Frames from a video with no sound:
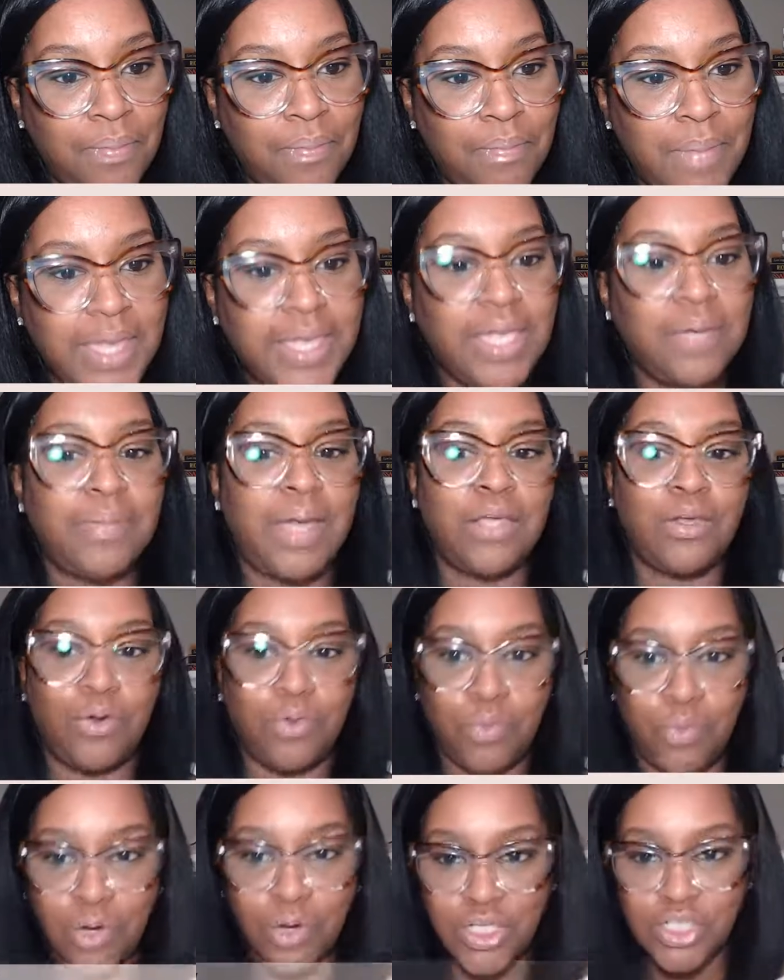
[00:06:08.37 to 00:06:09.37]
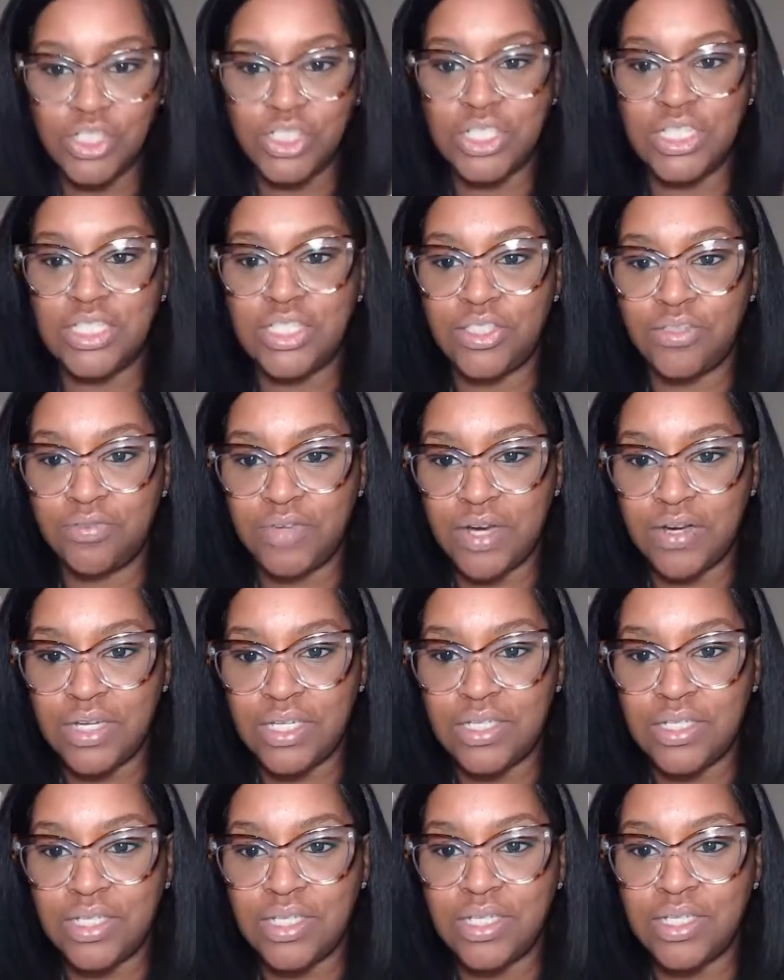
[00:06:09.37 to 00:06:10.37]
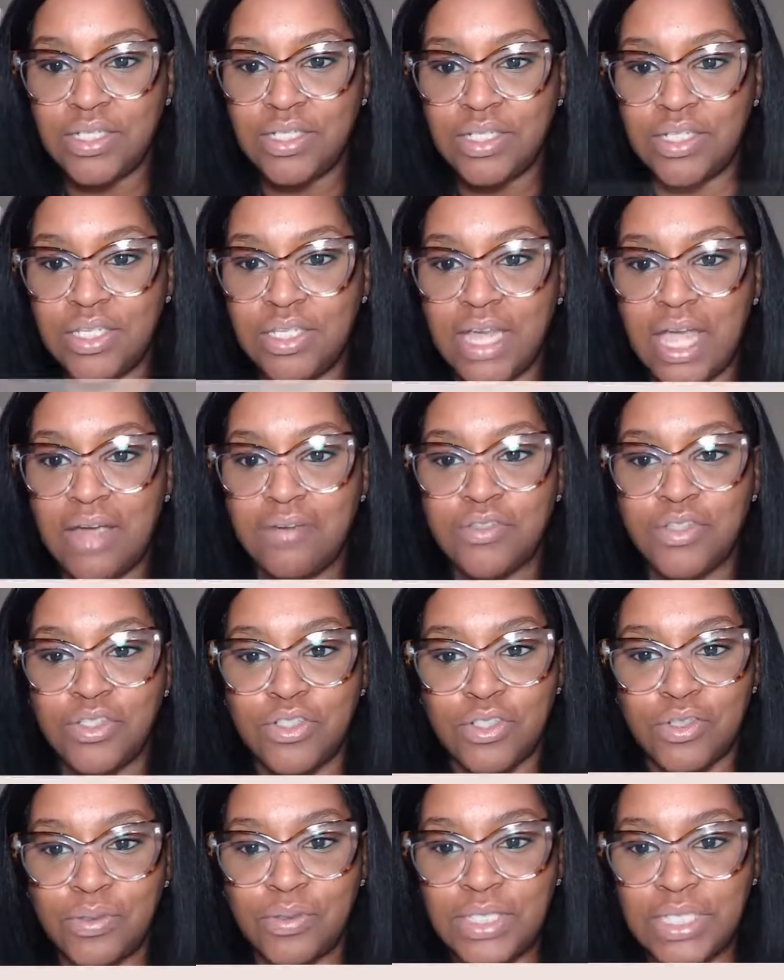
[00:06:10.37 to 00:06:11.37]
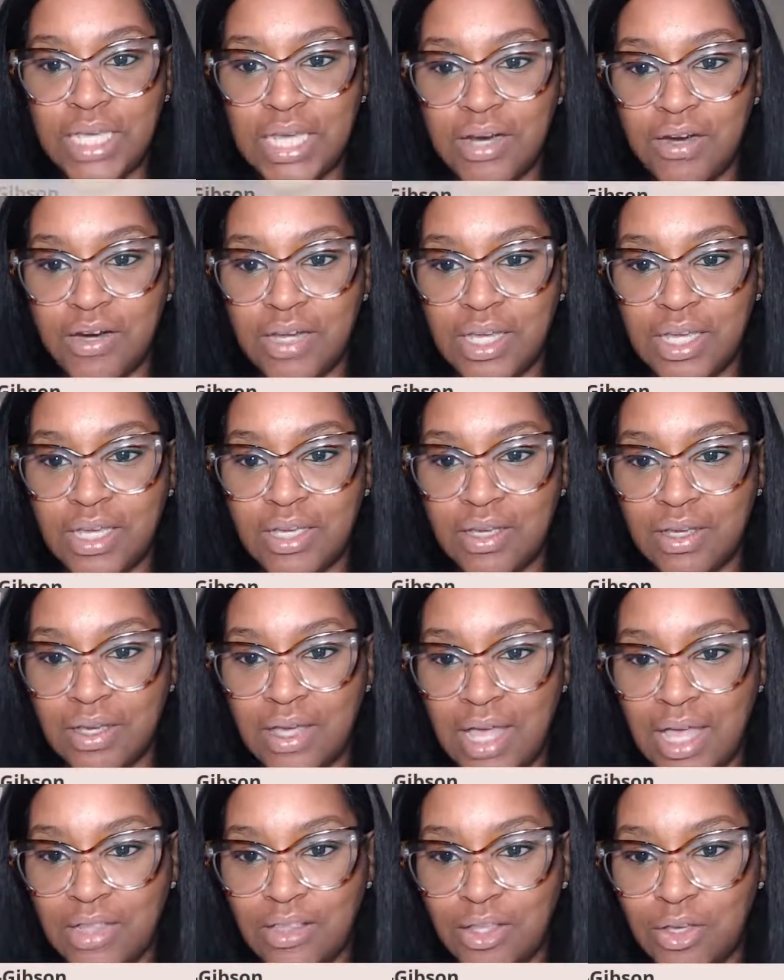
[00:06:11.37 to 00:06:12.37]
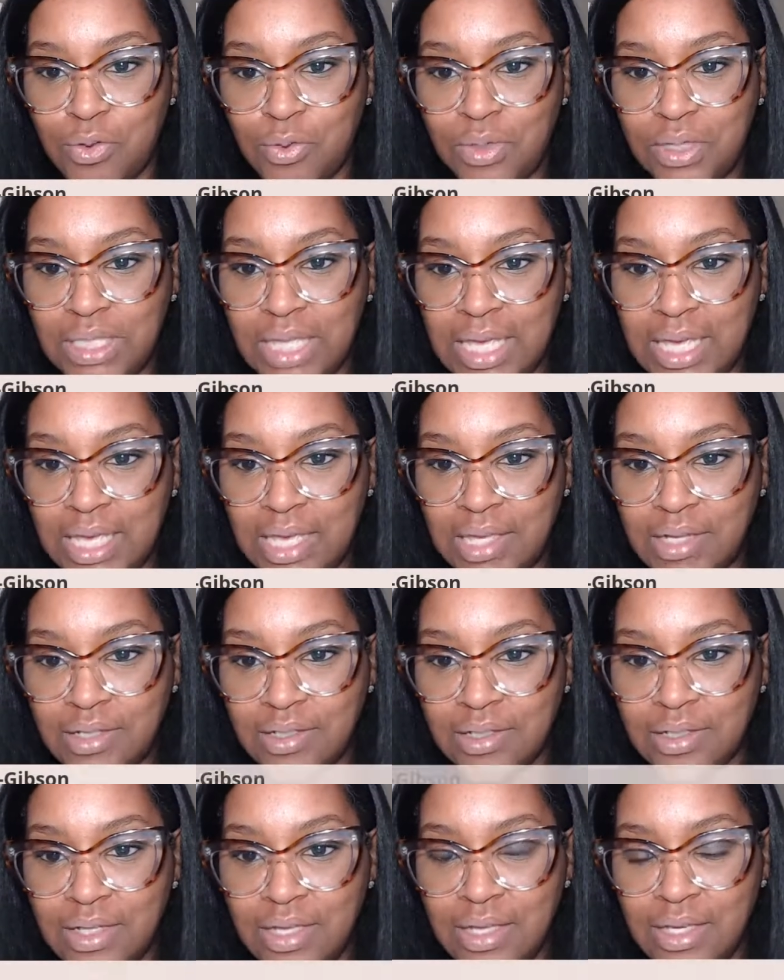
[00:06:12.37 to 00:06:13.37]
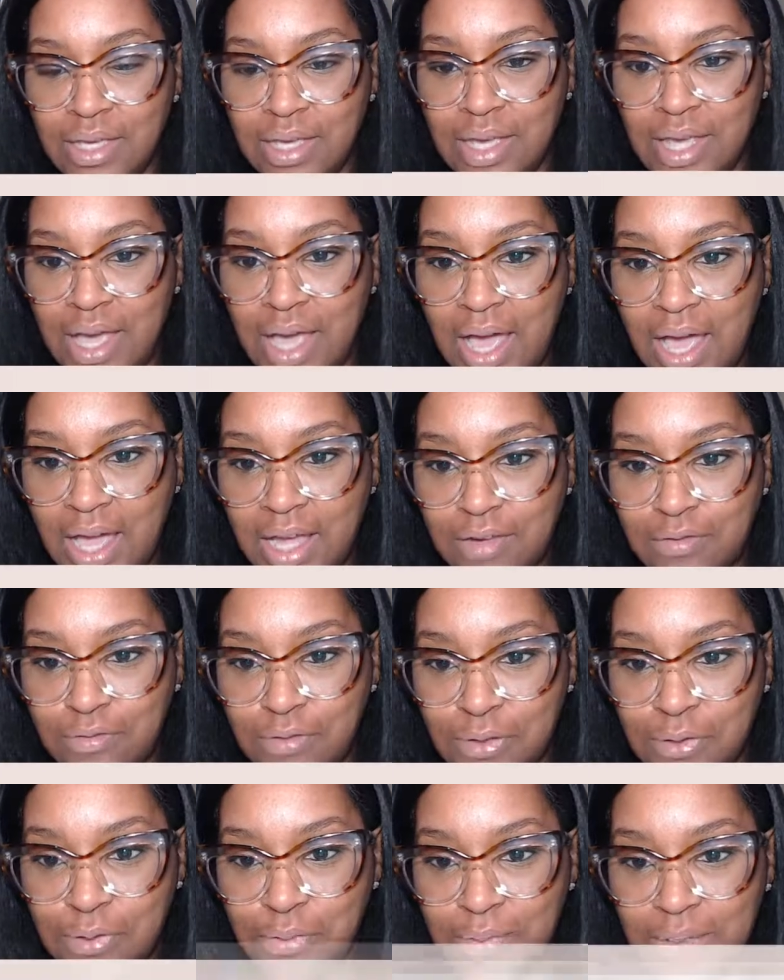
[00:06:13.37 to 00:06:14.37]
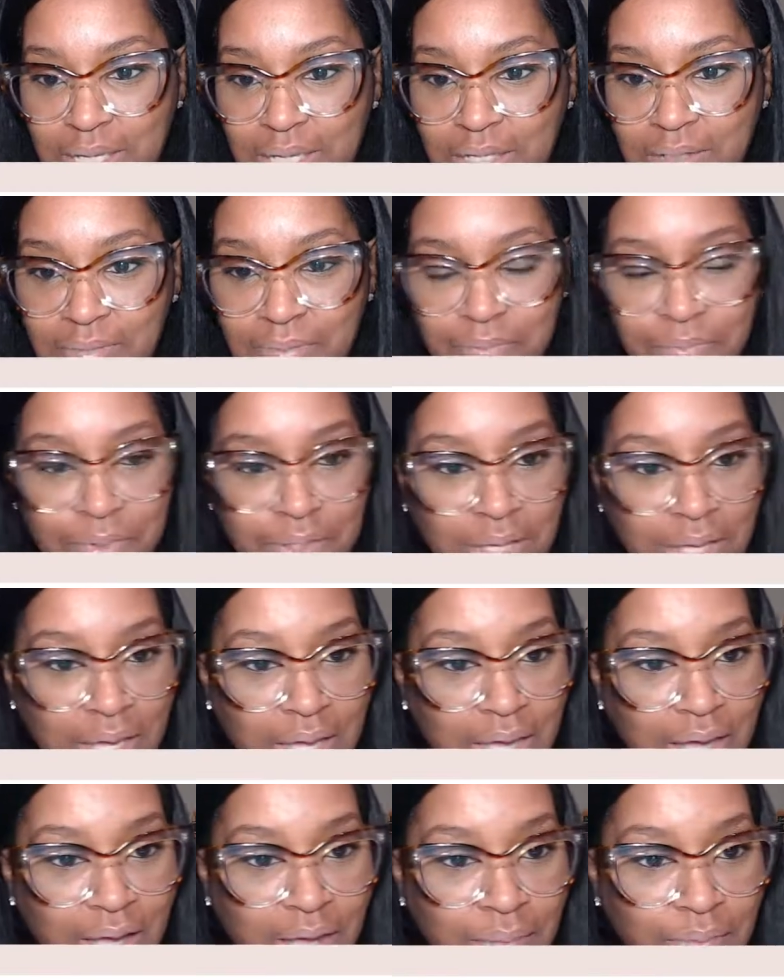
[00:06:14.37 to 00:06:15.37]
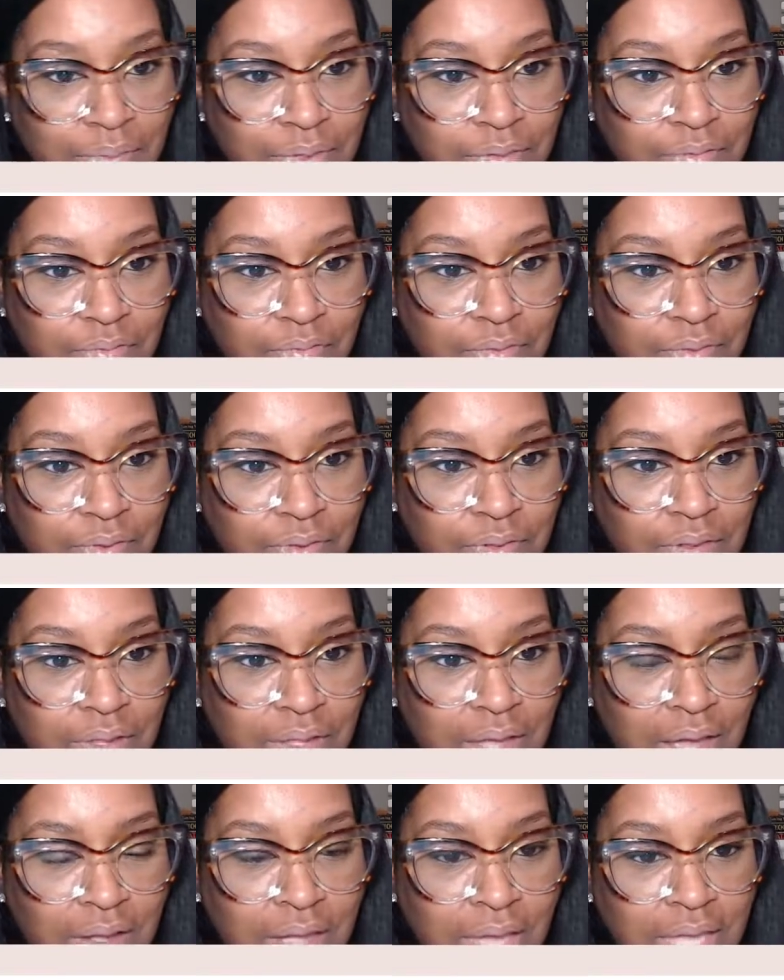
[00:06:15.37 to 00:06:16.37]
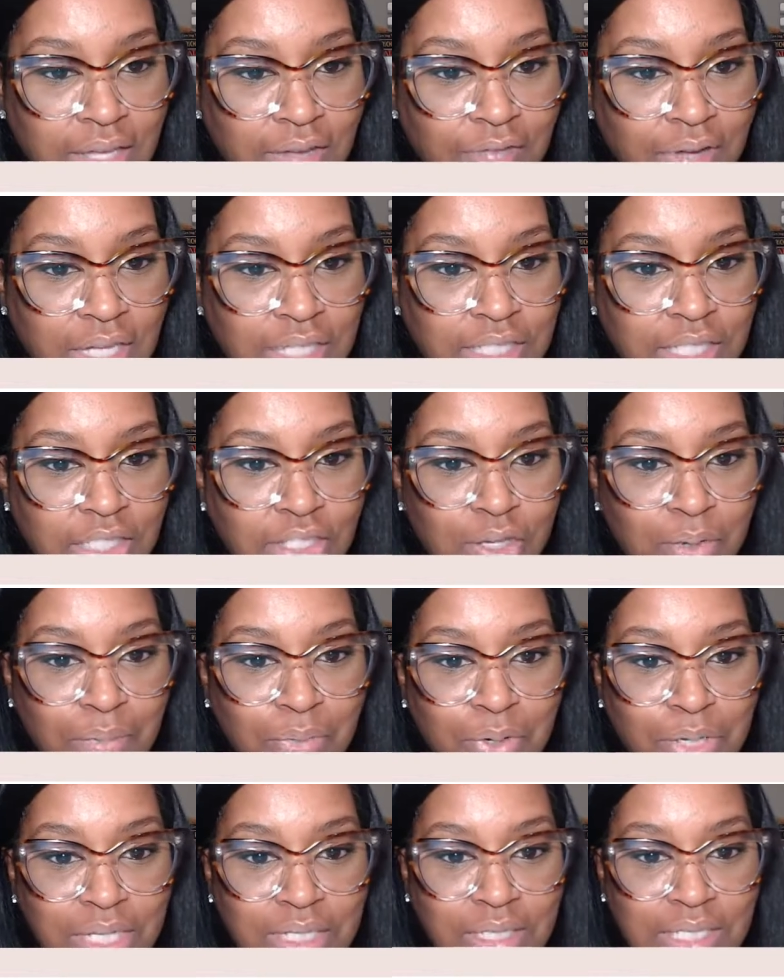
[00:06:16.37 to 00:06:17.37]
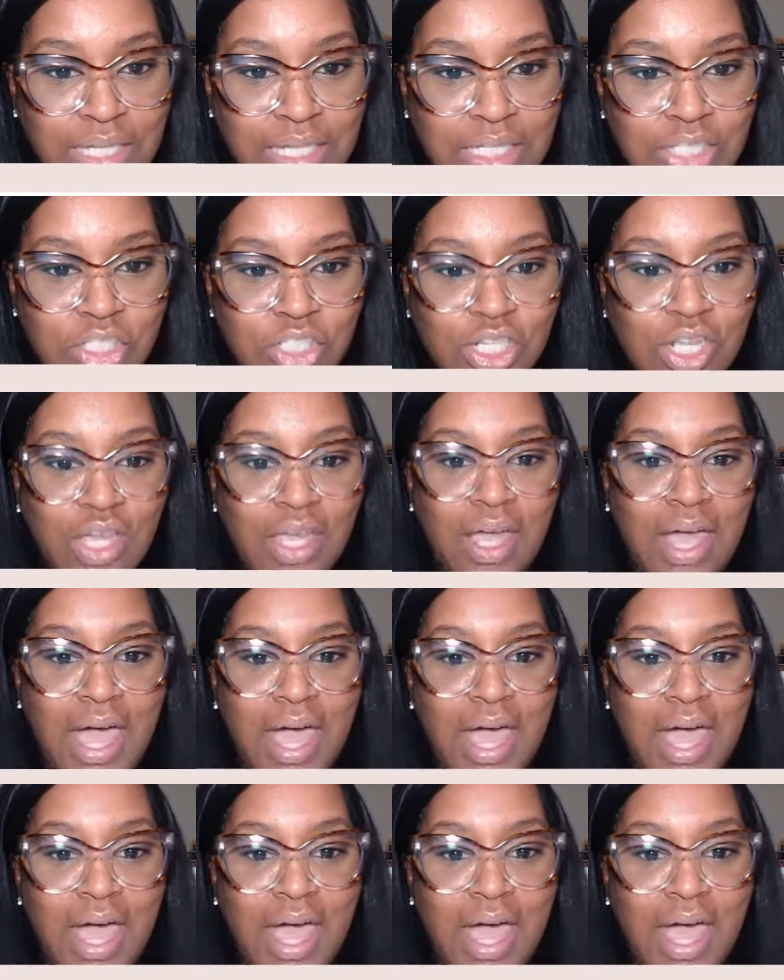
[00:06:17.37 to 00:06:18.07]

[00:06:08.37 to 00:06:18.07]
Making my own worksheets. Very good. Good afternoon, Terry. Hello, Lynn. Hi, Ruby. Okay, Yvonne says, good morning, Lakeisha.